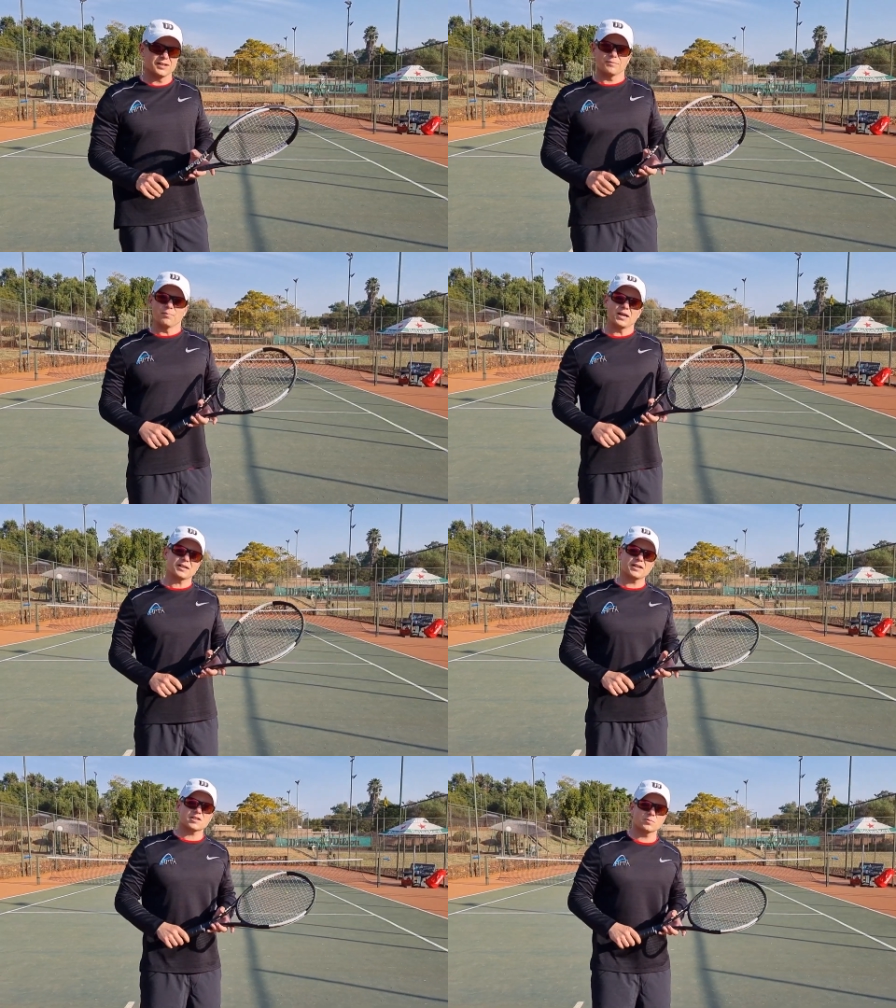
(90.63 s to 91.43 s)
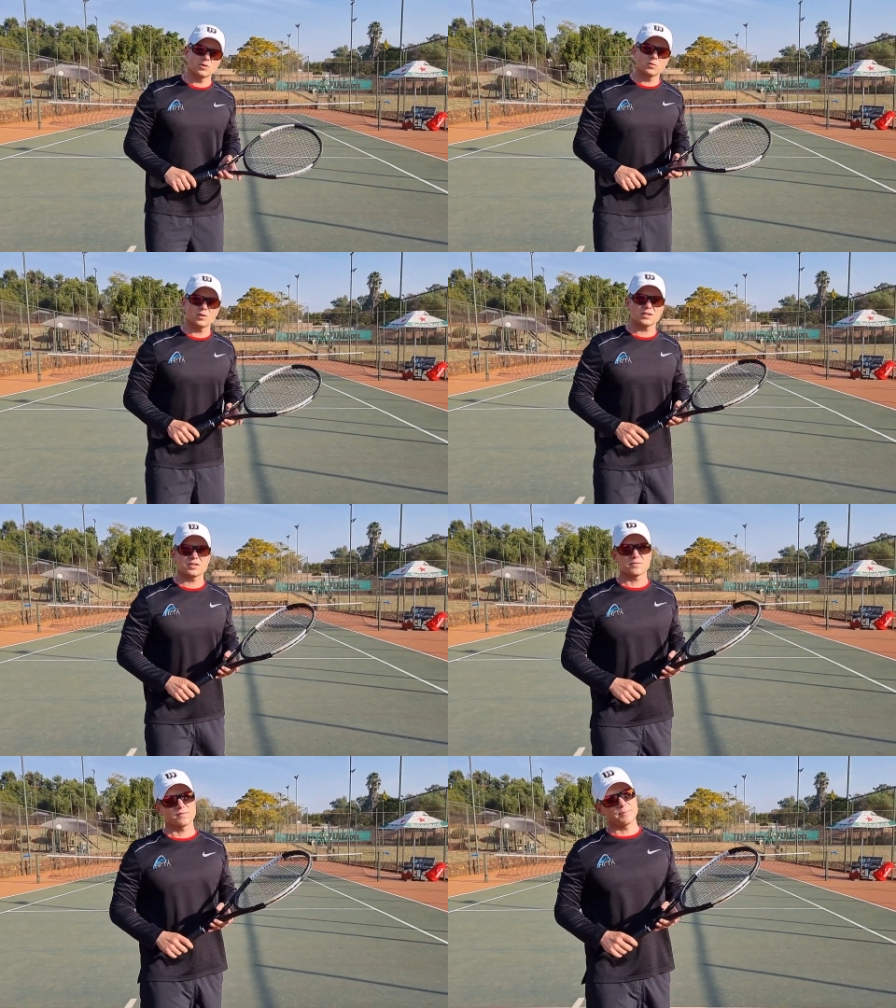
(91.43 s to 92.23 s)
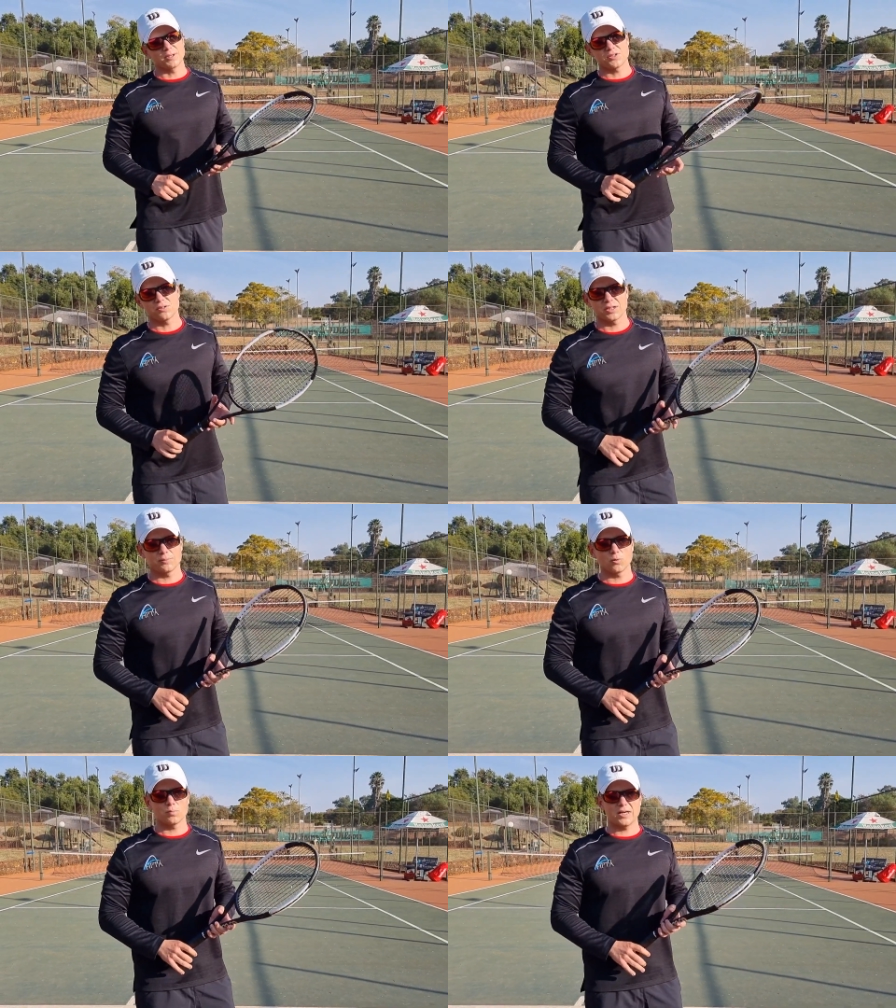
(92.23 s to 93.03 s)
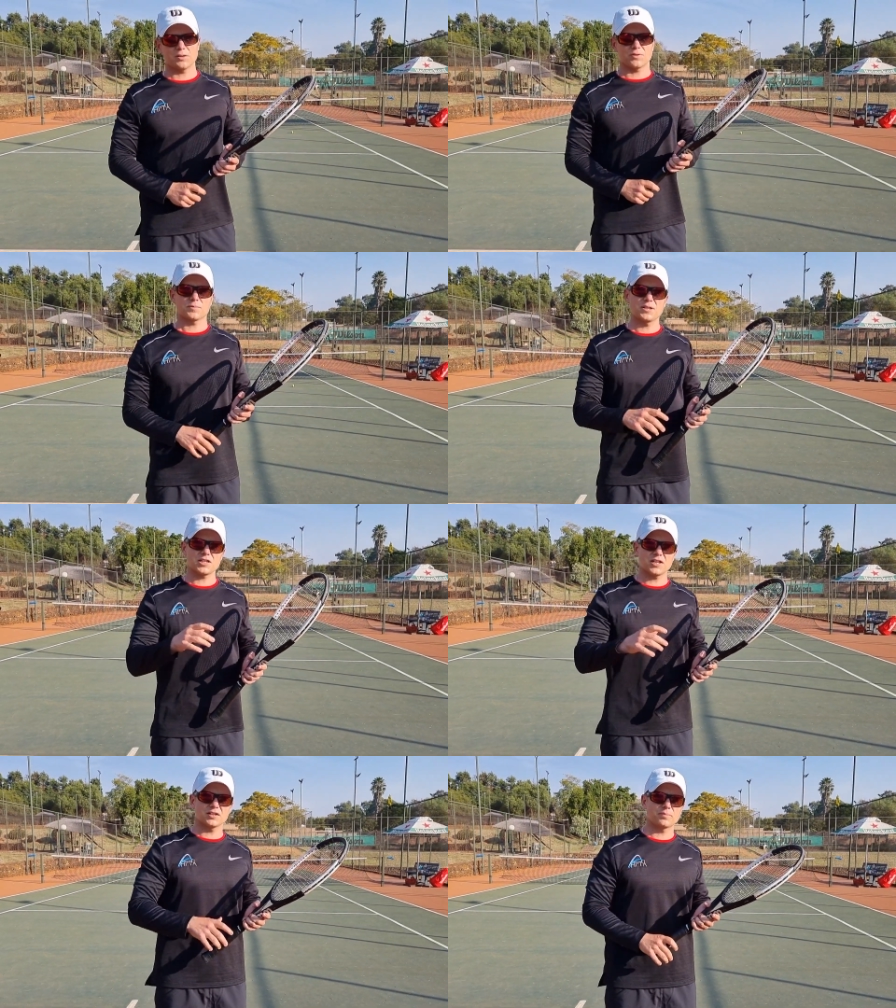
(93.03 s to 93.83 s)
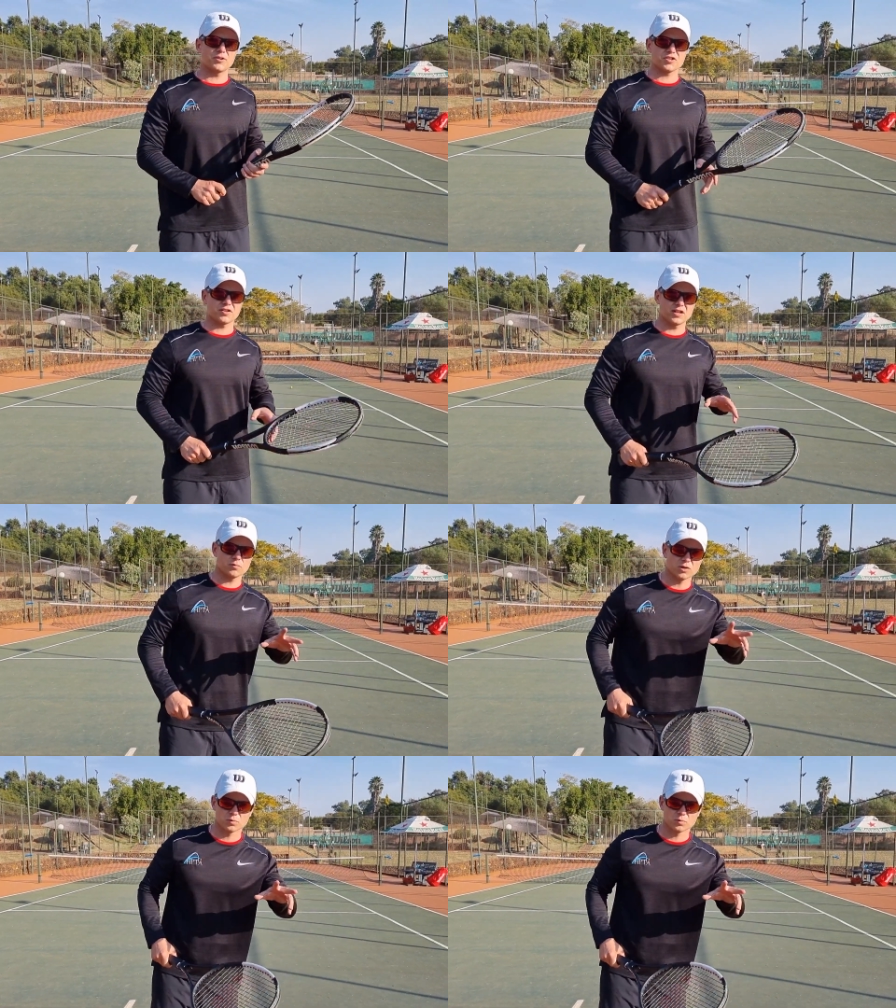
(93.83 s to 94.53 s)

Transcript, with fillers: Might get some good ones, but you'll get more bad ones, especially under pressure, that won't